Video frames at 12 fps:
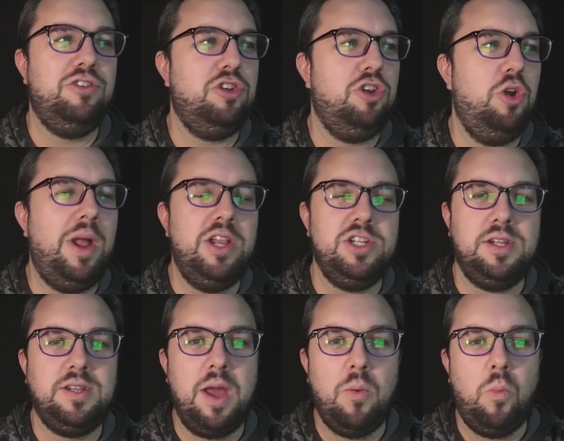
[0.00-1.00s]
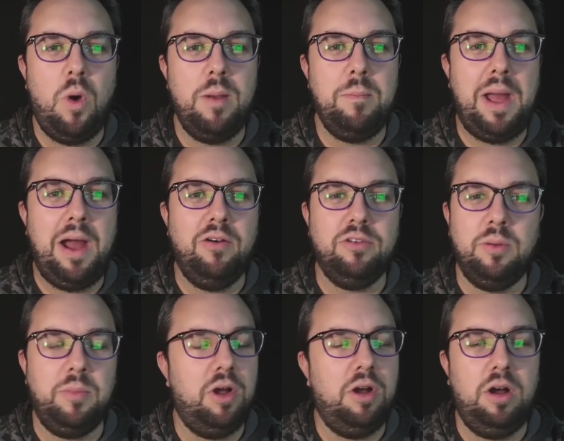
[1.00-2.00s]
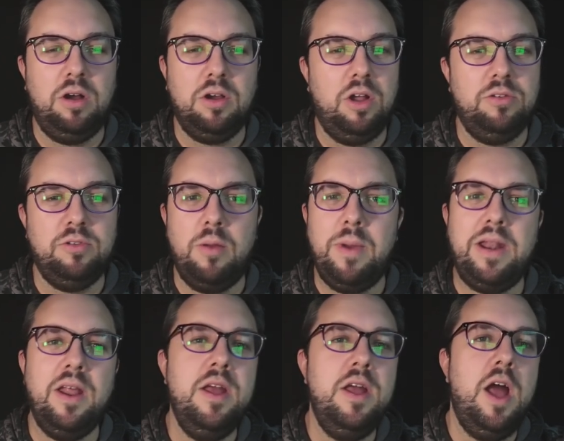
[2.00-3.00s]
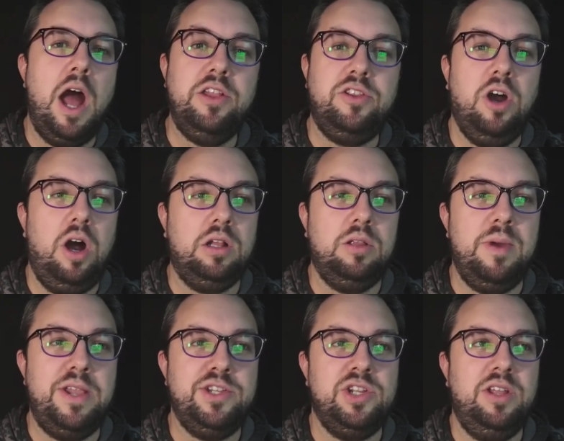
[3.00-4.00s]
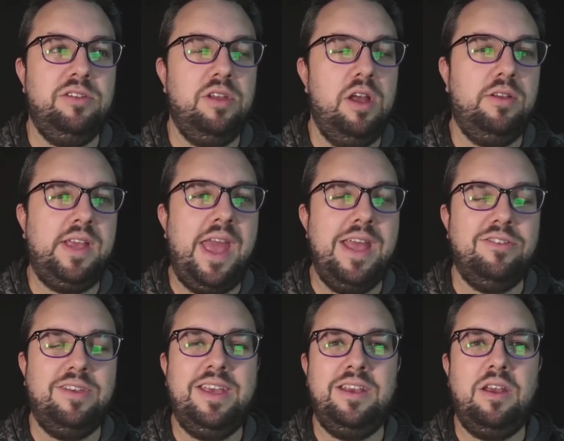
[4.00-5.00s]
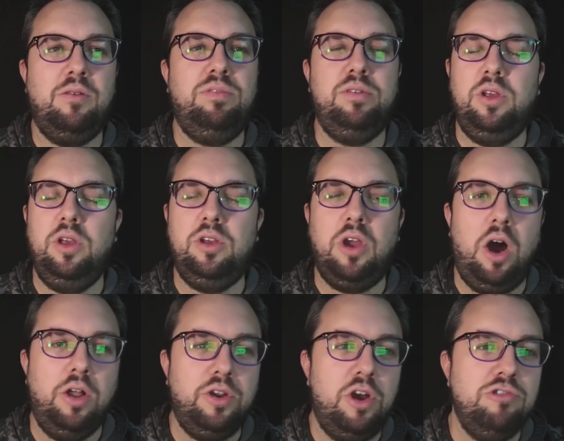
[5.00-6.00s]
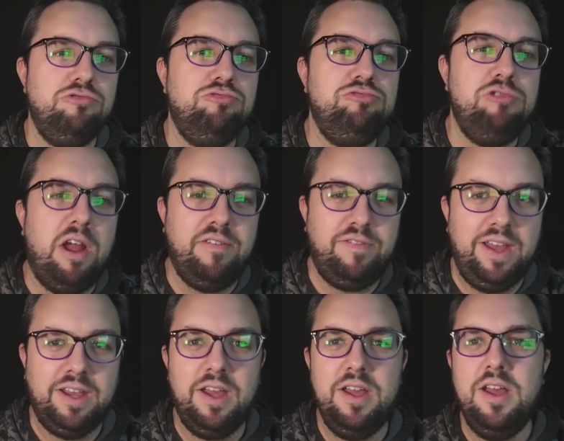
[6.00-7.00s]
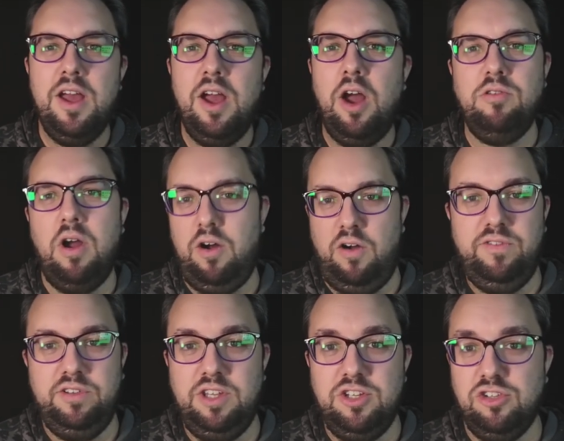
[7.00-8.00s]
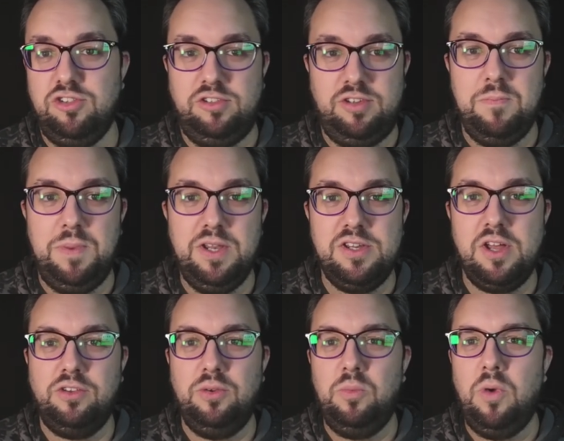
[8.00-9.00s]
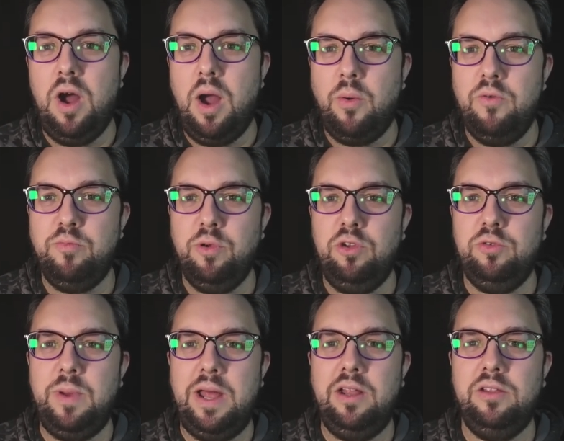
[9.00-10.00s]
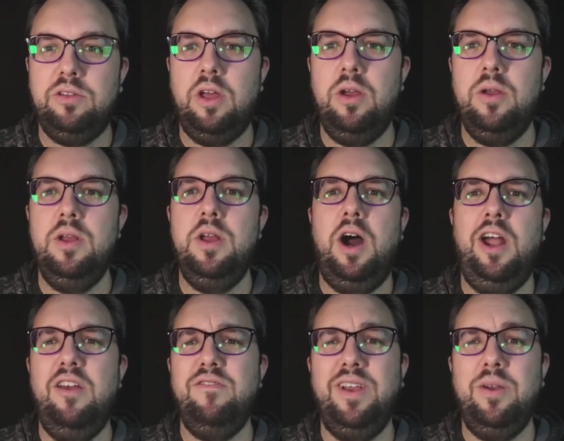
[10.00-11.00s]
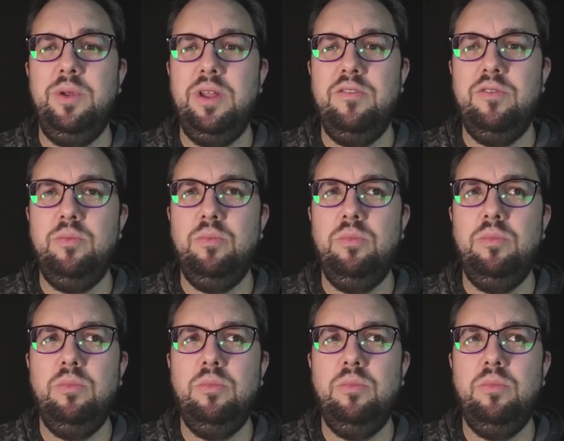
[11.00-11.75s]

2 energy to get 1 power or something. Oh god, it's so bad. And Dark Dimension is god, horrific. Obviously just simply doesn't work with Bruce Banner, so I don't think it would even